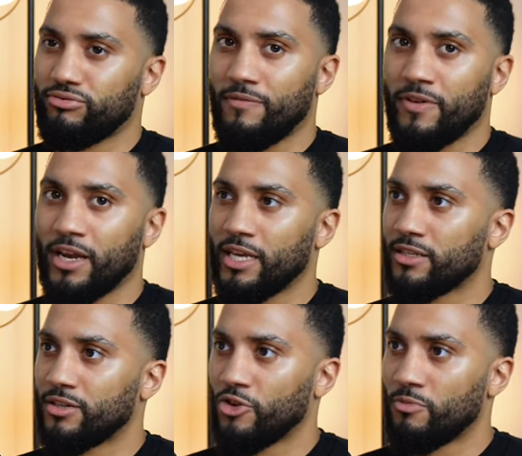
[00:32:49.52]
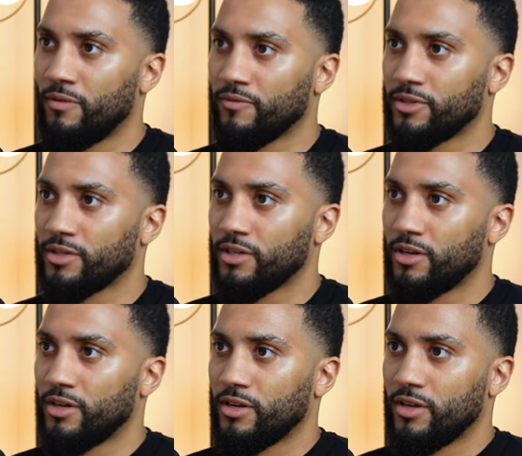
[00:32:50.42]
I think less than 2 months. Yeah,
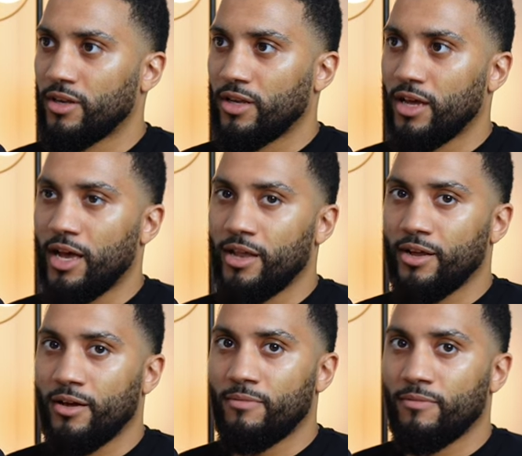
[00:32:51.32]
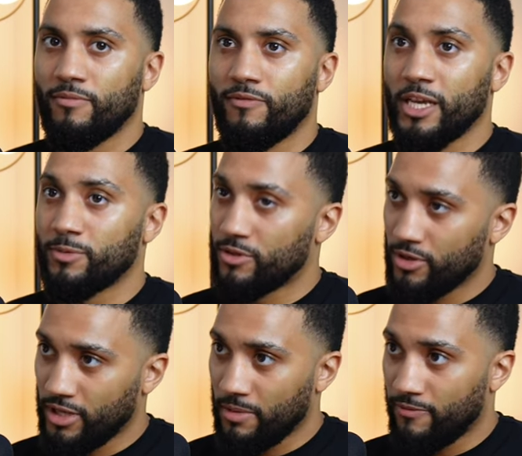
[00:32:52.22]
something like that. And Facebook
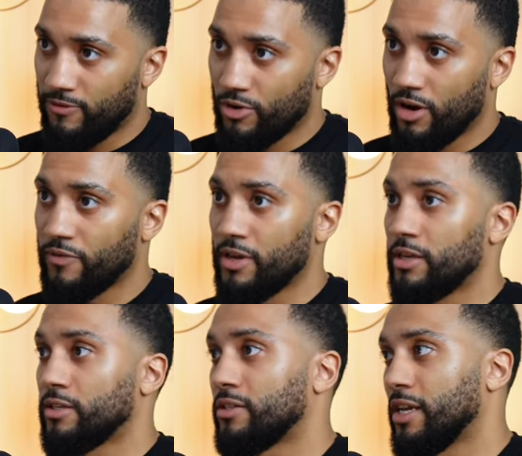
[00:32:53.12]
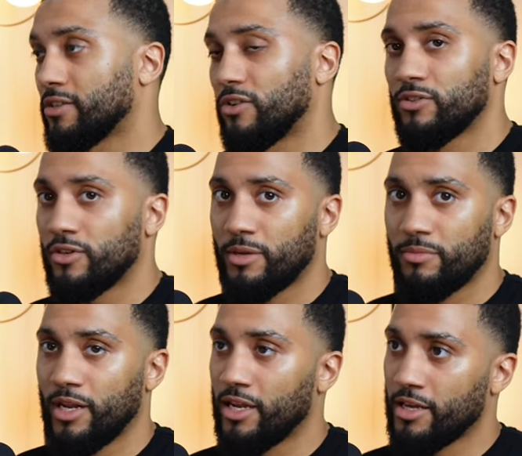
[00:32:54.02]
took them 4.5 years. TikTok took
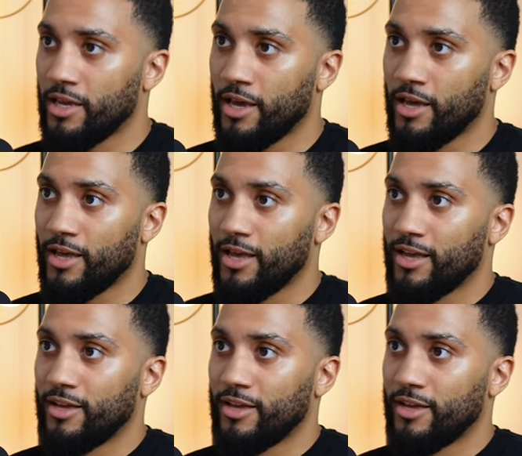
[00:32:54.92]
them nearly a year. Yeah.